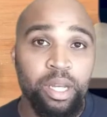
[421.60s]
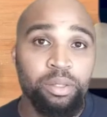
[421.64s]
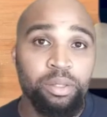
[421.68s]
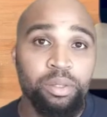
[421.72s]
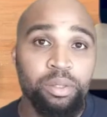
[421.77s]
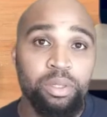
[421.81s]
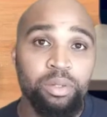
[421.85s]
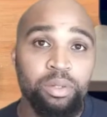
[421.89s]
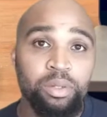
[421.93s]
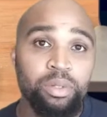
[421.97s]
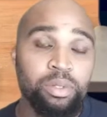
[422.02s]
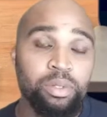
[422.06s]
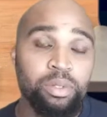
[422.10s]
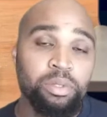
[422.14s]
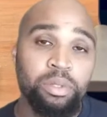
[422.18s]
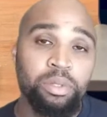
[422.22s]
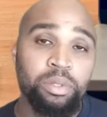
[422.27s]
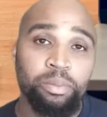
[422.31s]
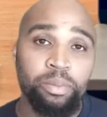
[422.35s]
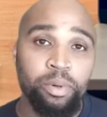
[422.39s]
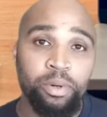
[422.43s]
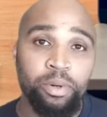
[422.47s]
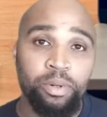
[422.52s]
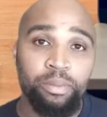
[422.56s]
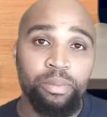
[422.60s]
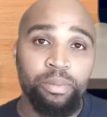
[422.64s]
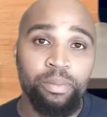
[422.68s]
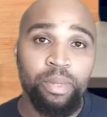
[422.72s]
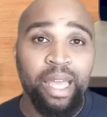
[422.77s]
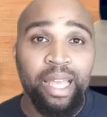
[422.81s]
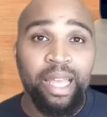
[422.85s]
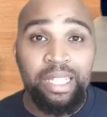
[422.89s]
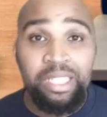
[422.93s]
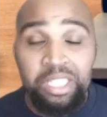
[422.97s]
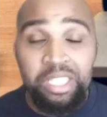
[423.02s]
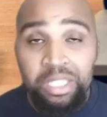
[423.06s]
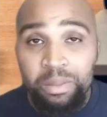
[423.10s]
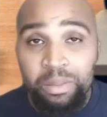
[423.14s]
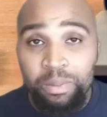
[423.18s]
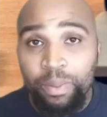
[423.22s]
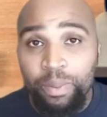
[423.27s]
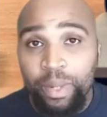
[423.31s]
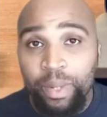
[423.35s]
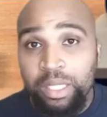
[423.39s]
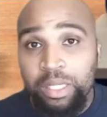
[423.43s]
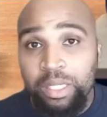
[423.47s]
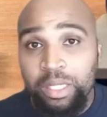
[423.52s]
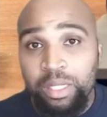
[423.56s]
students is important,
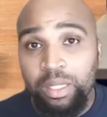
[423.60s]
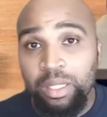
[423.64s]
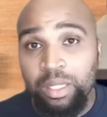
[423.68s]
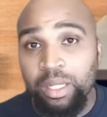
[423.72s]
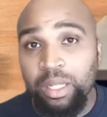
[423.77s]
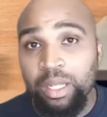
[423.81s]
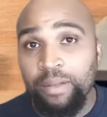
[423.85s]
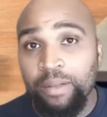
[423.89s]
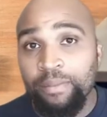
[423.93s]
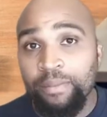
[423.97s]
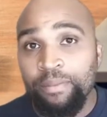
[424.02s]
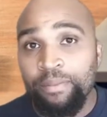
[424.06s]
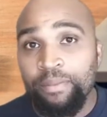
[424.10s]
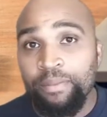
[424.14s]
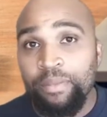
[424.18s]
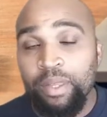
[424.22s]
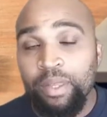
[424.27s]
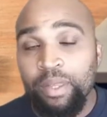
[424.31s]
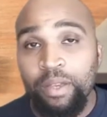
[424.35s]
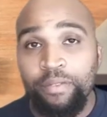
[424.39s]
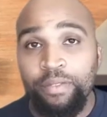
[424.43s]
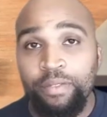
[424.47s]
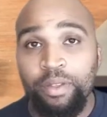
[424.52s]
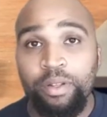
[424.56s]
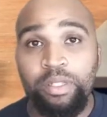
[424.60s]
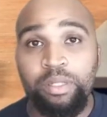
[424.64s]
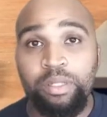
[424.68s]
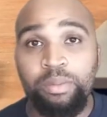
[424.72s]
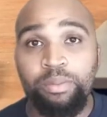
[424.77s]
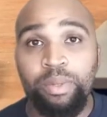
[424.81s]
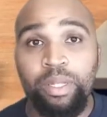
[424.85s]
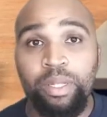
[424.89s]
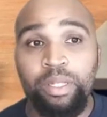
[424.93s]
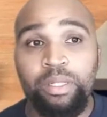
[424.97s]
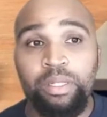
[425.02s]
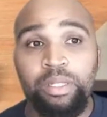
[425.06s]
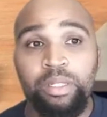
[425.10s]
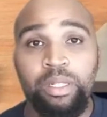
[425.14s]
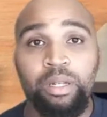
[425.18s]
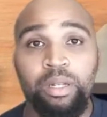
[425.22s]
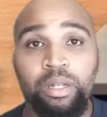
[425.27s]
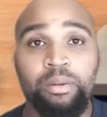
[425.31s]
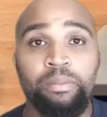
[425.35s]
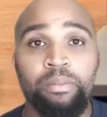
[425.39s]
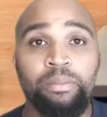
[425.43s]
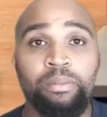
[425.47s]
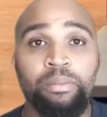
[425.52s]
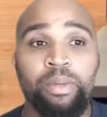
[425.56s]
especially if there's been
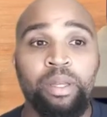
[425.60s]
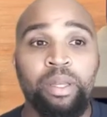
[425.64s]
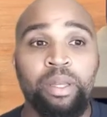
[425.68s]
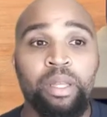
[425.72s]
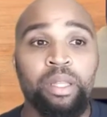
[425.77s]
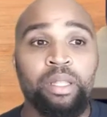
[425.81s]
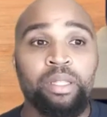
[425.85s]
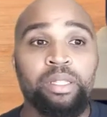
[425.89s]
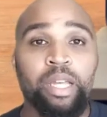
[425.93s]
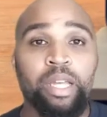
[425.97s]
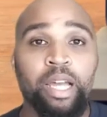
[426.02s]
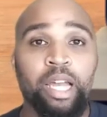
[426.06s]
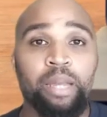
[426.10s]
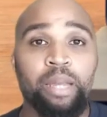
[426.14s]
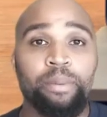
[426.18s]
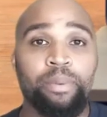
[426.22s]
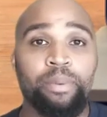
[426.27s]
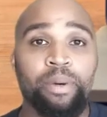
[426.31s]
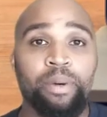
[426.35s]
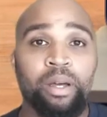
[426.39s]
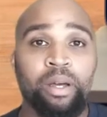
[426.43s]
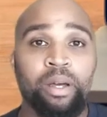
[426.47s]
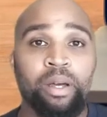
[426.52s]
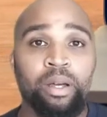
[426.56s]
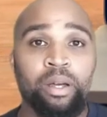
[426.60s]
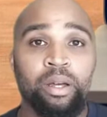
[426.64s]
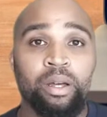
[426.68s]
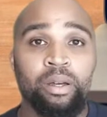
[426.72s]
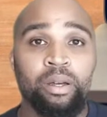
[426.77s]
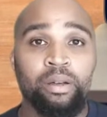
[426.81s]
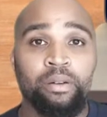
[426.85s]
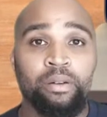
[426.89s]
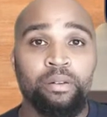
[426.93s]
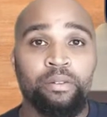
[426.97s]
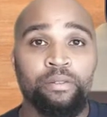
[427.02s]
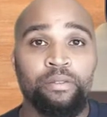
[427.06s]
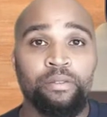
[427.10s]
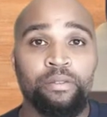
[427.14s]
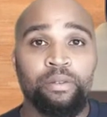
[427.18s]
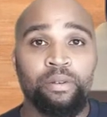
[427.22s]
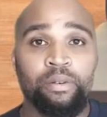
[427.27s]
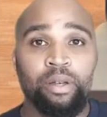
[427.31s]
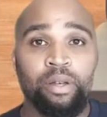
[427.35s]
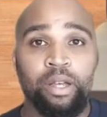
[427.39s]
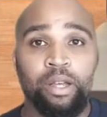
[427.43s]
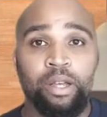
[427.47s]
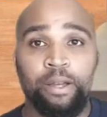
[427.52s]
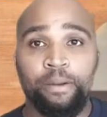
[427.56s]
some type of
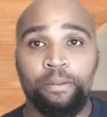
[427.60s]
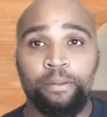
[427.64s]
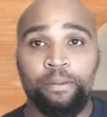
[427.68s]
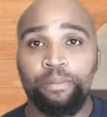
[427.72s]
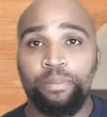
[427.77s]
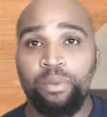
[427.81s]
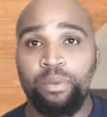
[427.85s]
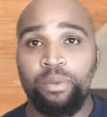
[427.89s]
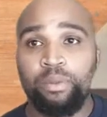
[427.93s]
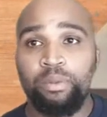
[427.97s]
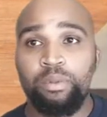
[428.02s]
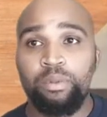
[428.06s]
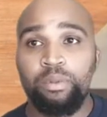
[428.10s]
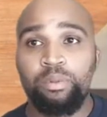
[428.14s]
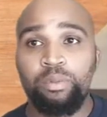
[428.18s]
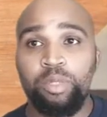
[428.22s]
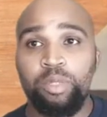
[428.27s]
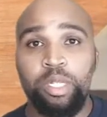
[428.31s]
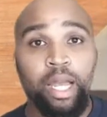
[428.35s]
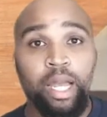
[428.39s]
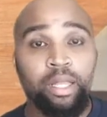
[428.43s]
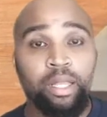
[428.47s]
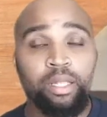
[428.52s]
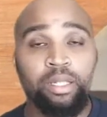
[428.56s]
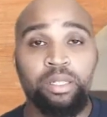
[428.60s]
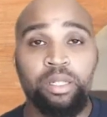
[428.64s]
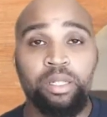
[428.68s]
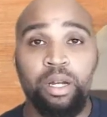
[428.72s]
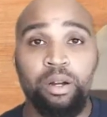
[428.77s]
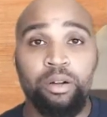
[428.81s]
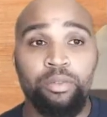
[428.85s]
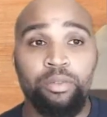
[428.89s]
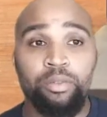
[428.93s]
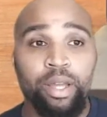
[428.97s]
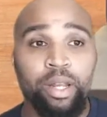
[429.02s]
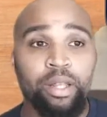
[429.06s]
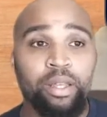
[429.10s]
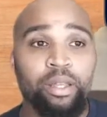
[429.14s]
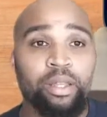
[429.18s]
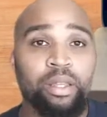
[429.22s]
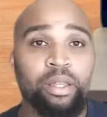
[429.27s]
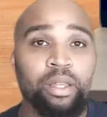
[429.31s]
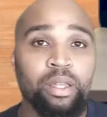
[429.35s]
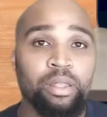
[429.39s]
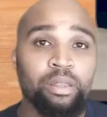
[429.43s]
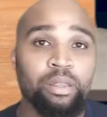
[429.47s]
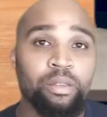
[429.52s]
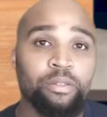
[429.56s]
challenge already
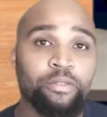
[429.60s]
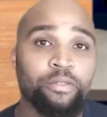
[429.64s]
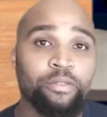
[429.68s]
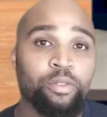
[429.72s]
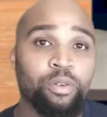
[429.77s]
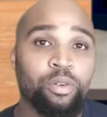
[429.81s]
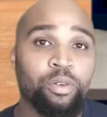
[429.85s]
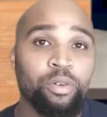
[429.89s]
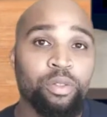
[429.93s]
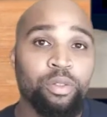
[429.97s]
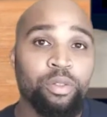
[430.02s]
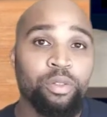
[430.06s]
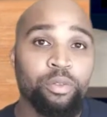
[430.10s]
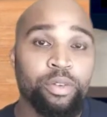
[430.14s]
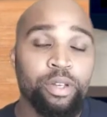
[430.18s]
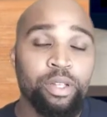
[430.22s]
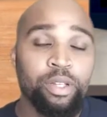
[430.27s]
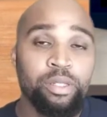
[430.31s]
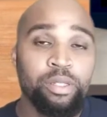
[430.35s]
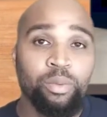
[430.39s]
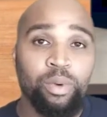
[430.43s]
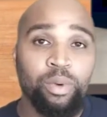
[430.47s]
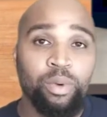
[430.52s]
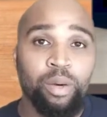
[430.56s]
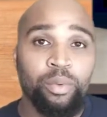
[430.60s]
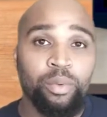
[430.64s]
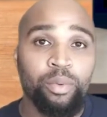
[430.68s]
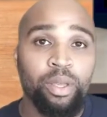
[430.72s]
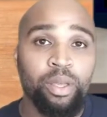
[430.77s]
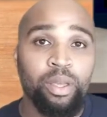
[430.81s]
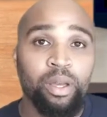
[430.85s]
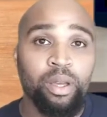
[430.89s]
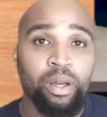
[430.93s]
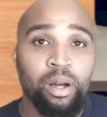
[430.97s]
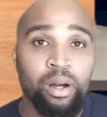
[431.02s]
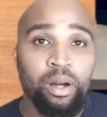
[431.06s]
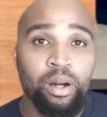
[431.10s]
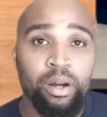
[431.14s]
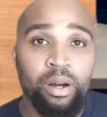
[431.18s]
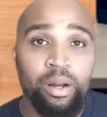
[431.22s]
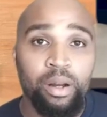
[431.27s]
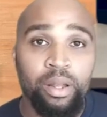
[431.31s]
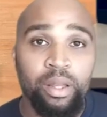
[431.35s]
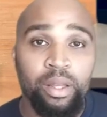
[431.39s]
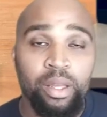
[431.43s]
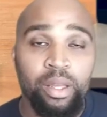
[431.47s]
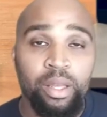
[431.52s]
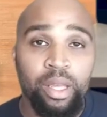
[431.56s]
for the reason why we
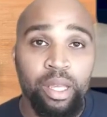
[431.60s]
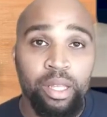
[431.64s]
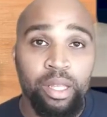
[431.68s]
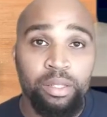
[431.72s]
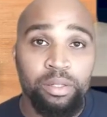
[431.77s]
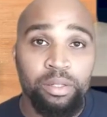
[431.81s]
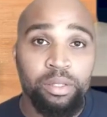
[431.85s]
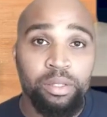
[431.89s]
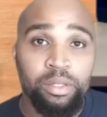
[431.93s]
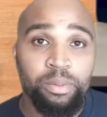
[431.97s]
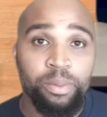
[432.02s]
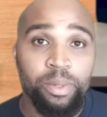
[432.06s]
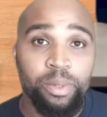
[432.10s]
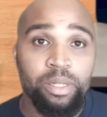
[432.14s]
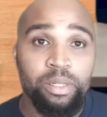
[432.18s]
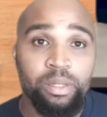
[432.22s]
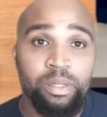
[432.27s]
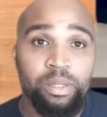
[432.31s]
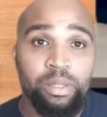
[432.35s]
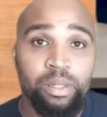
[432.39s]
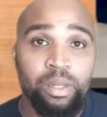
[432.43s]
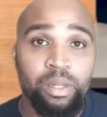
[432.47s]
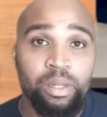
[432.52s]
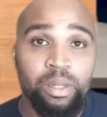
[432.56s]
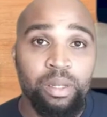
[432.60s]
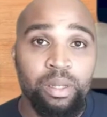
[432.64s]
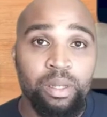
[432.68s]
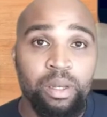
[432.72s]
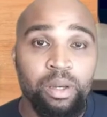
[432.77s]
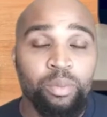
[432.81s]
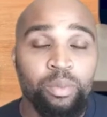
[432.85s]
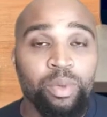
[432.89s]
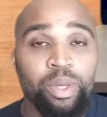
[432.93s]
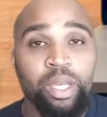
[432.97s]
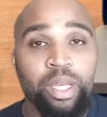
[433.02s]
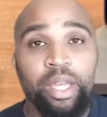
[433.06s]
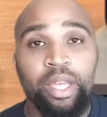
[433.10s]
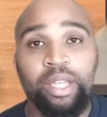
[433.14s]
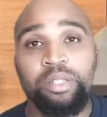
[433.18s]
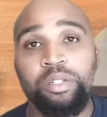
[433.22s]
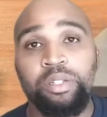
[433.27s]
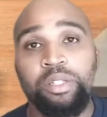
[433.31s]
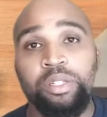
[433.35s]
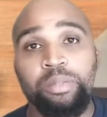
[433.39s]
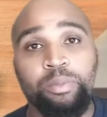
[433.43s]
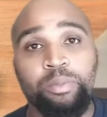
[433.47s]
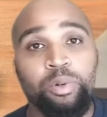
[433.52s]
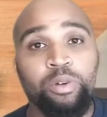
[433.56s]
are in suspension. We can't
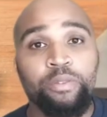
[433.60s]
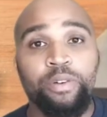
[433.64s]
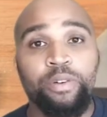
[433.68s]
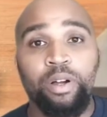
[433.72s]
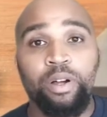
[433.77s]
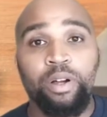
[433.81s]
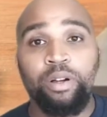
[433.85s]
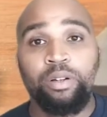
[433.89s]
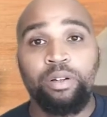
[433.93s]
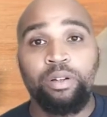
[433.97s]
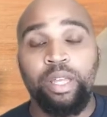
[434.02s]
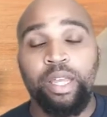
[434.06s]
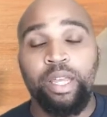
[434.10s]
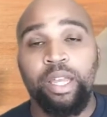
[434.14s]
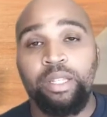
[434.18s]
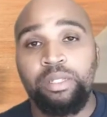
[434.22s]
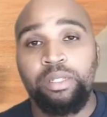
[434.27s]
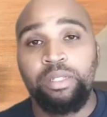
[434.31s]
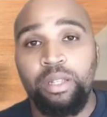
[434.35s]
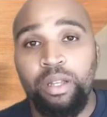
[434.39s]
just move on as